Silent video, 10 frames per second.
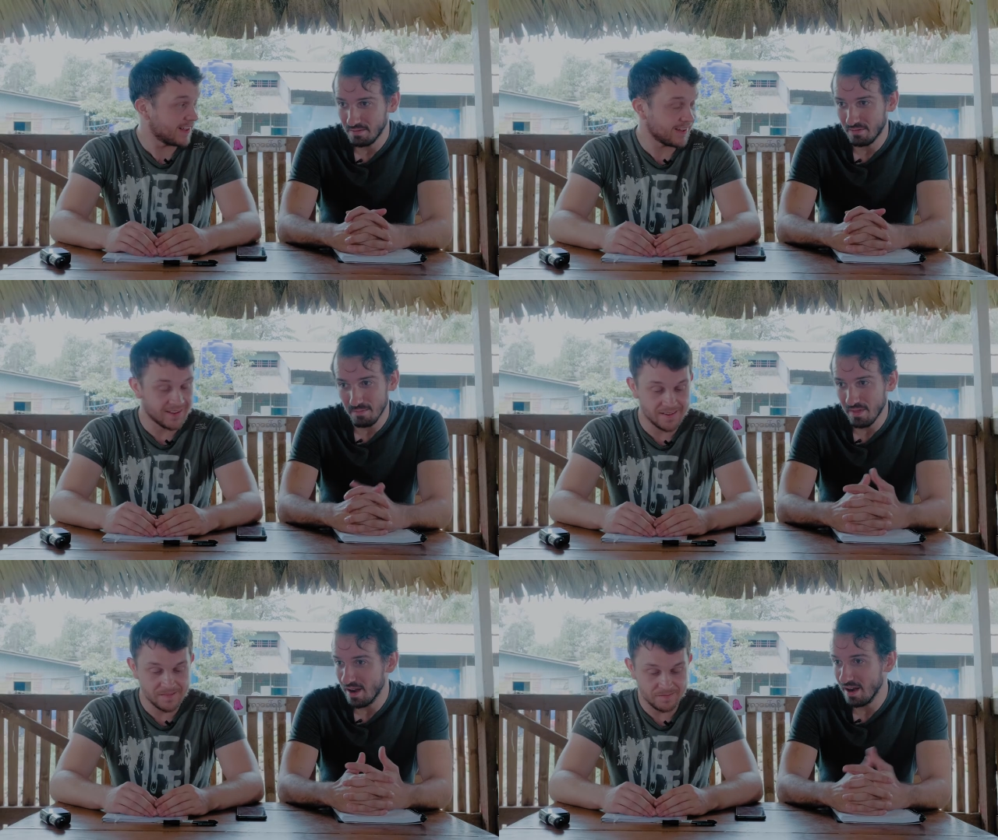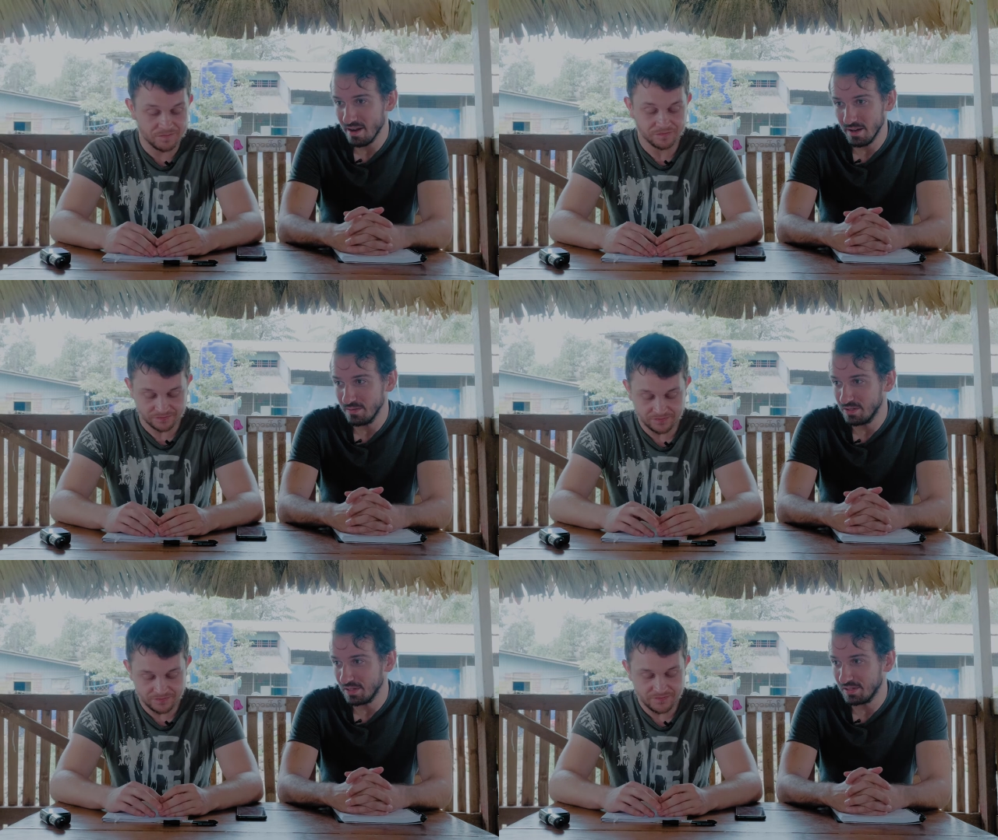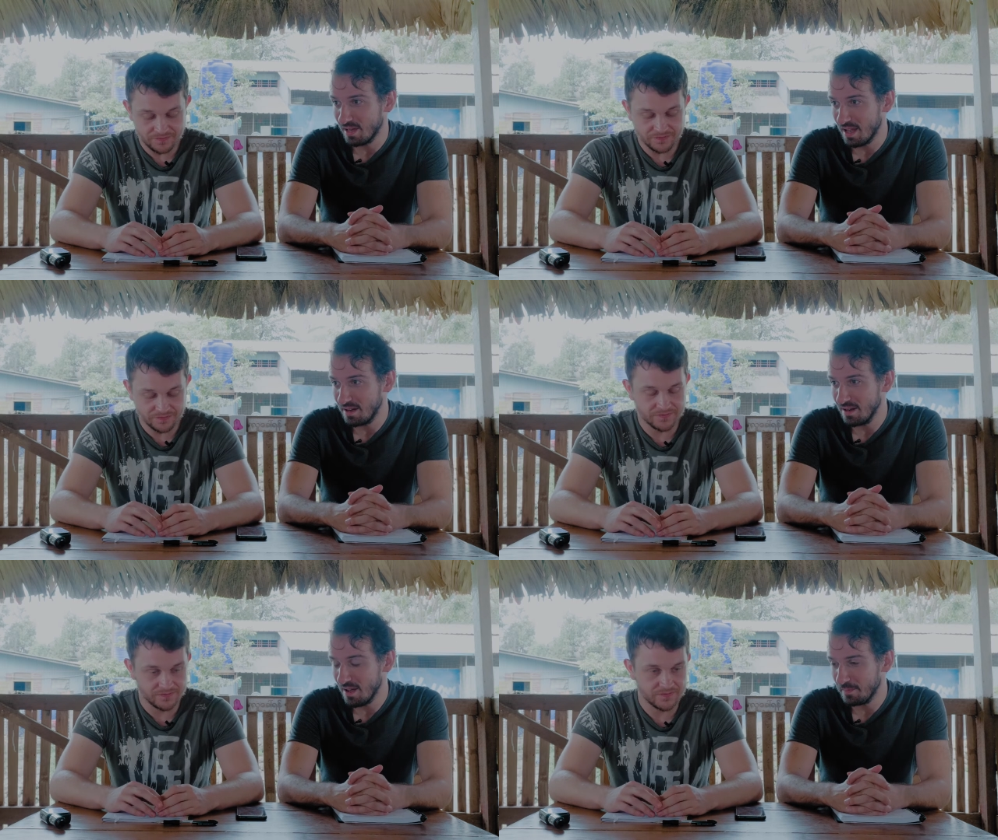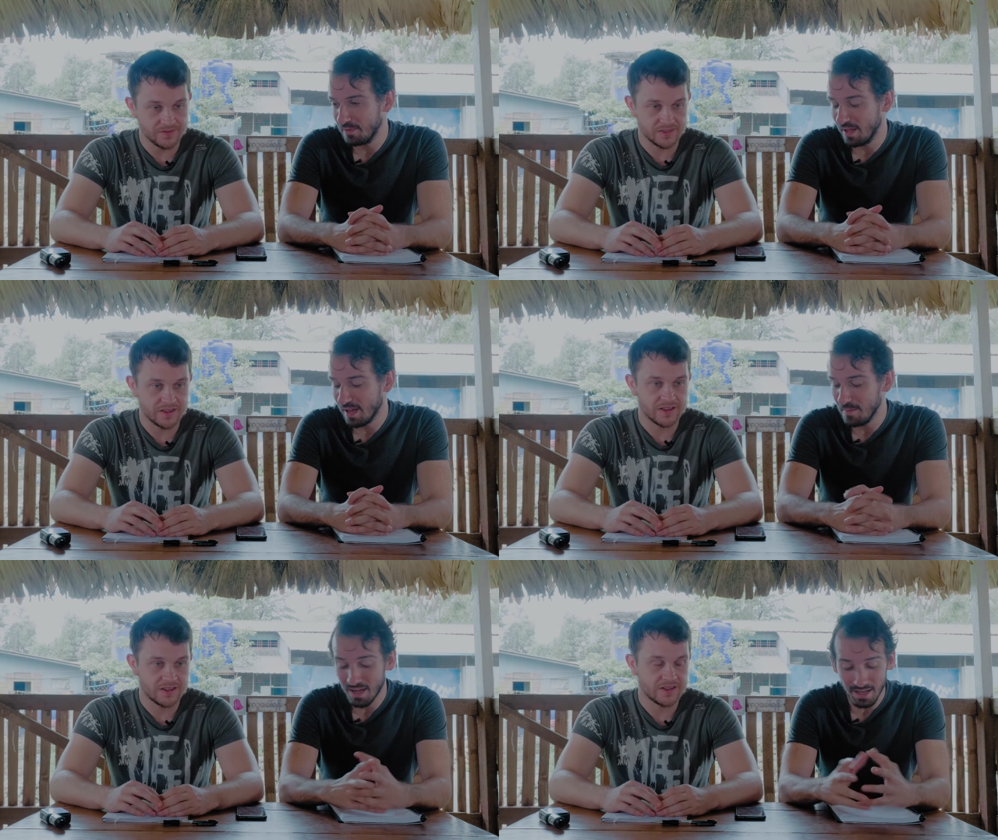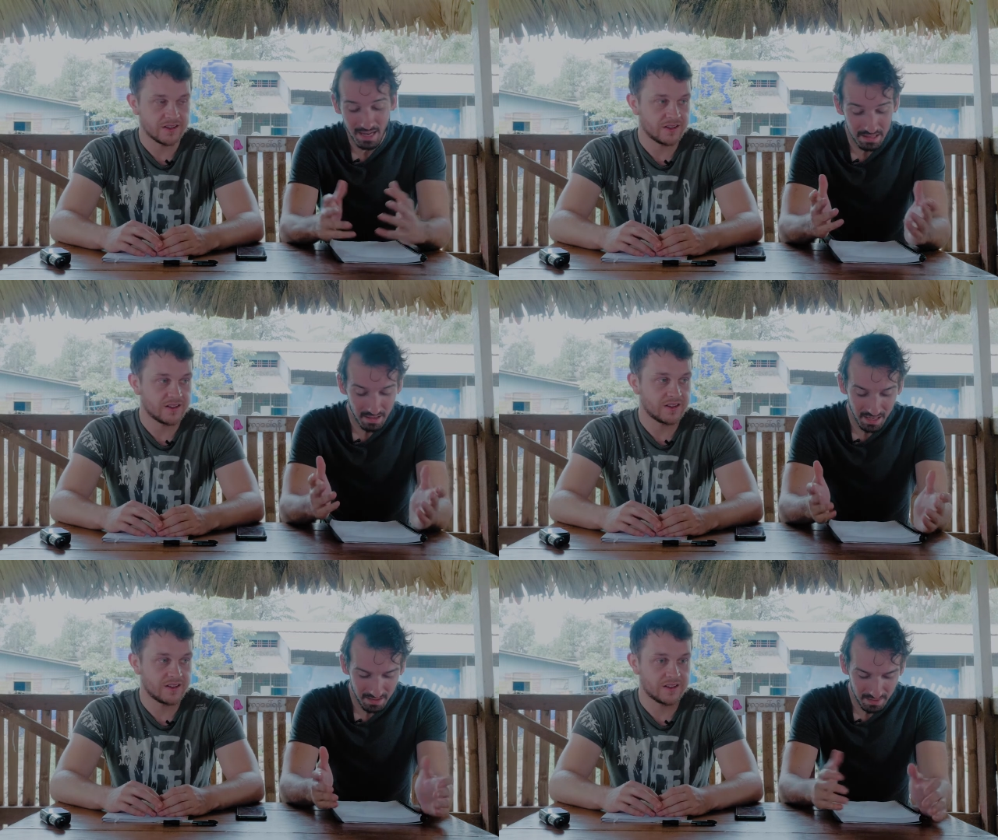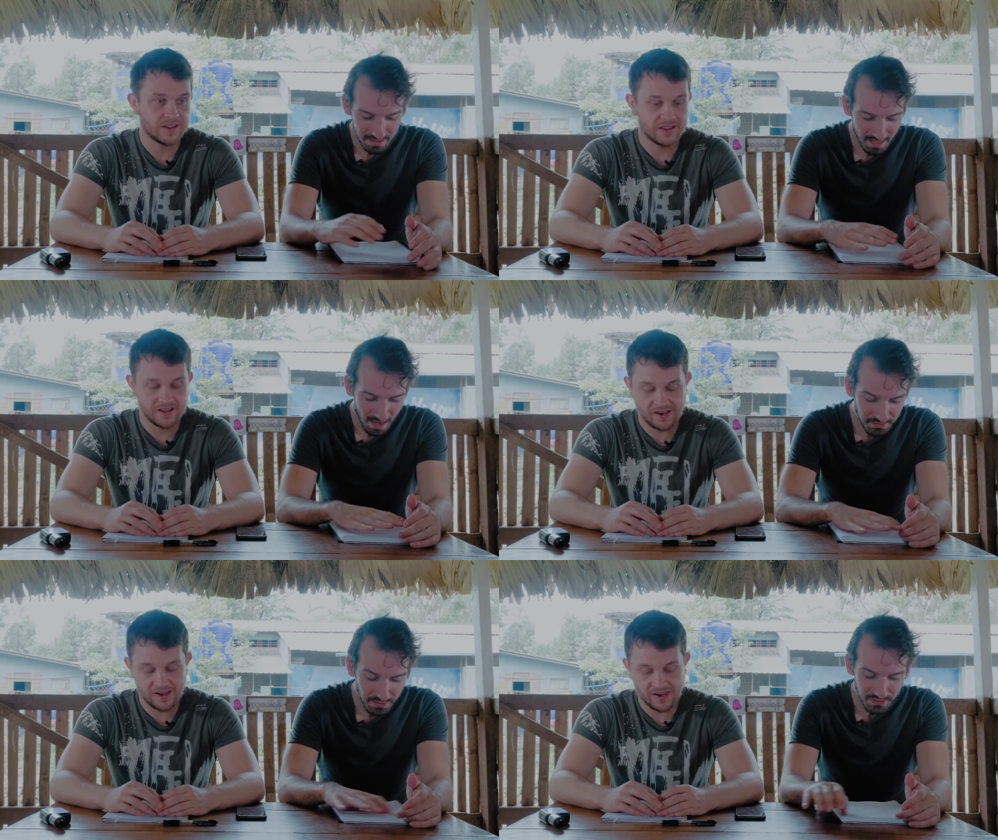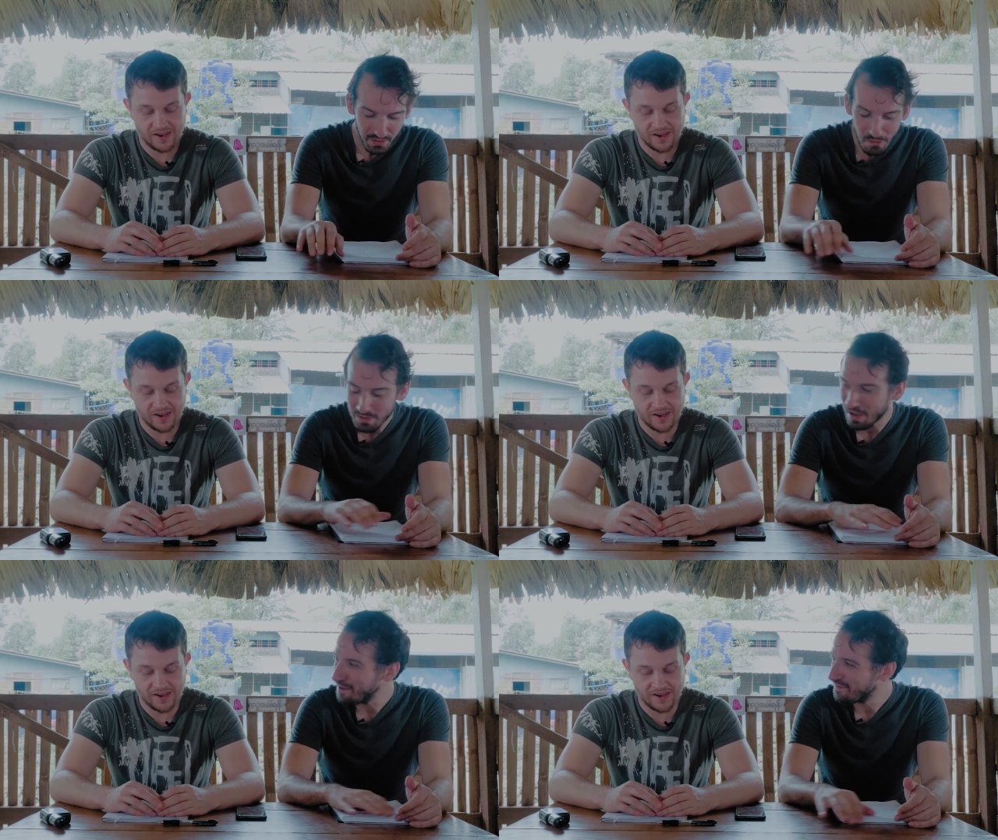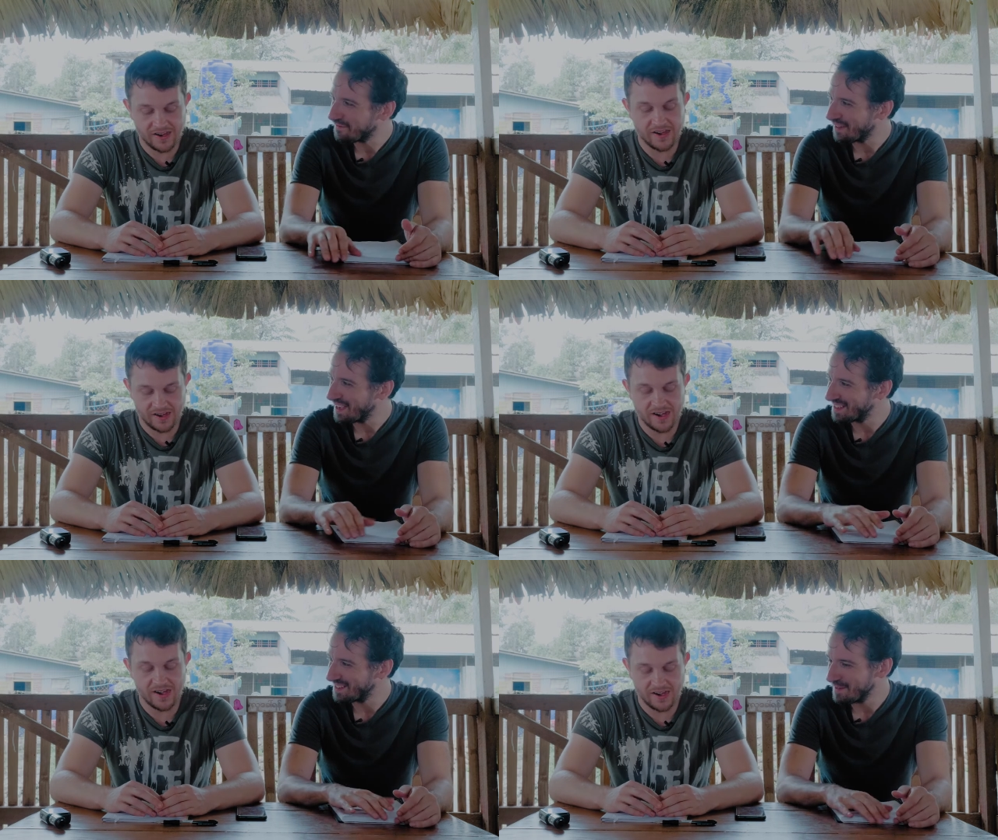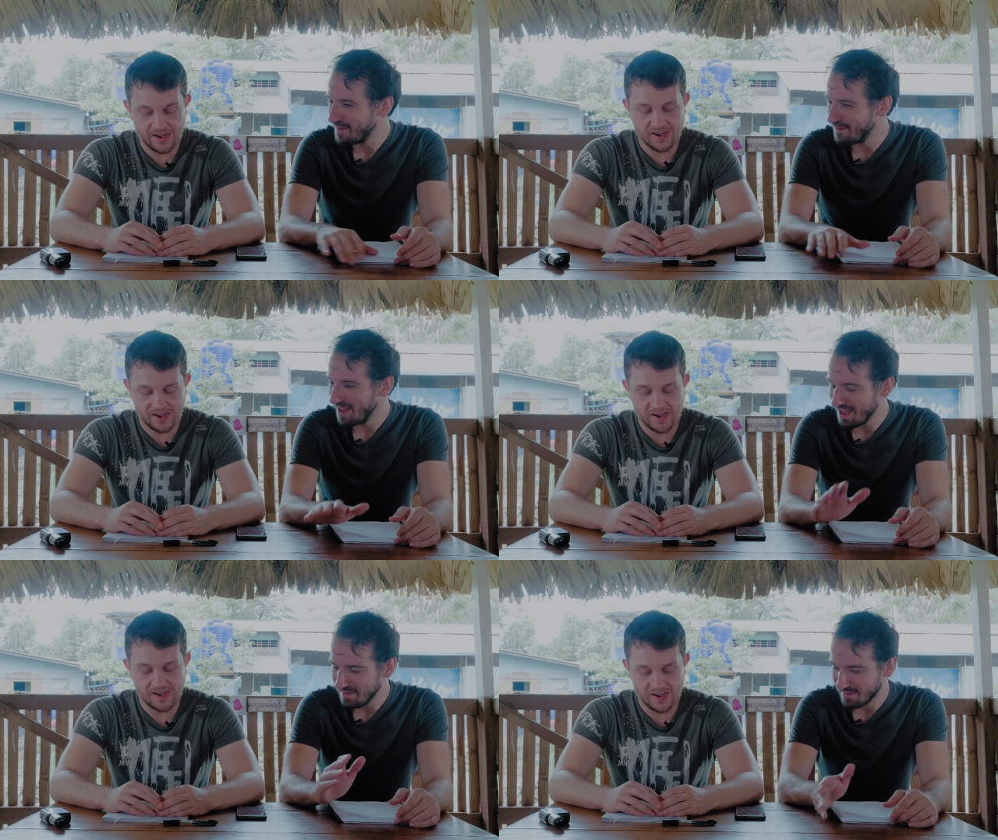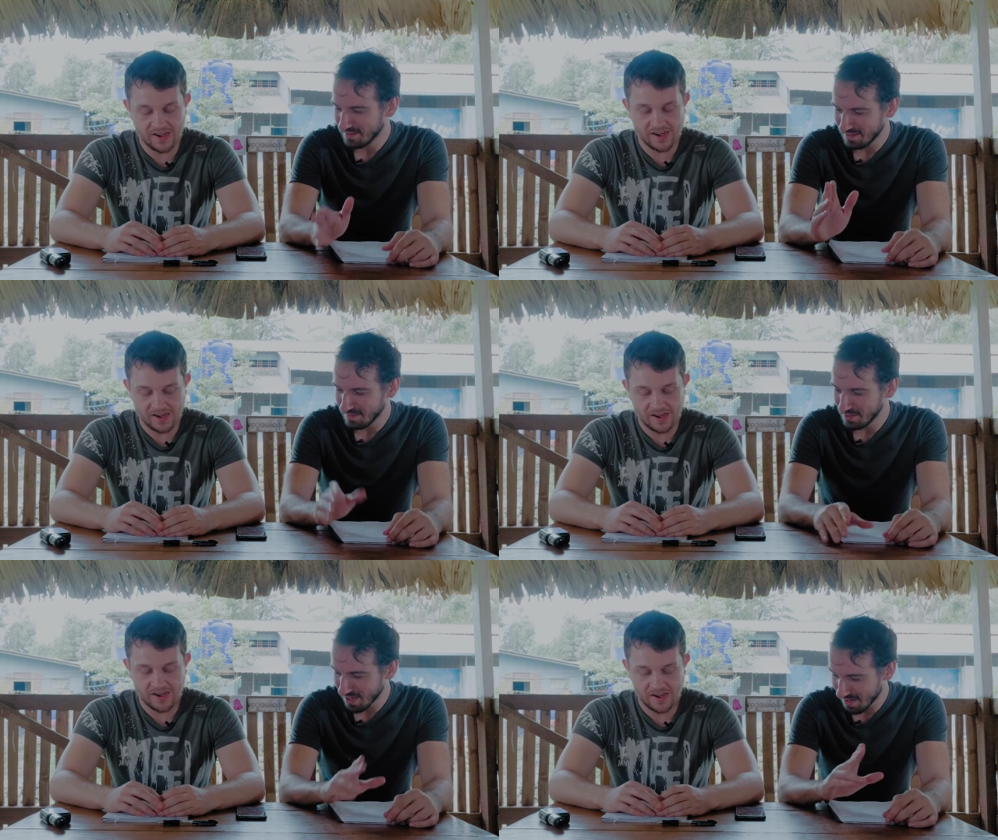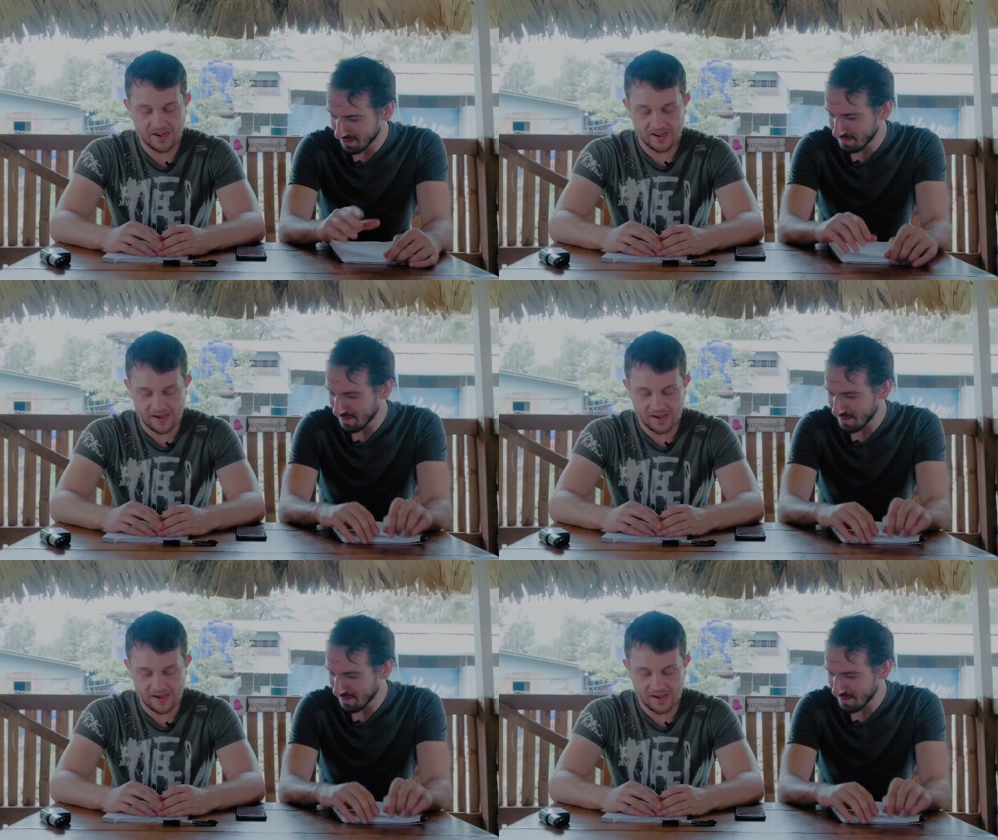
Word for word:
Speaker 1: From there, he was just standing up. Like, I mean, again, like, these guys are so tough. Like, I mean, we have some shots I'll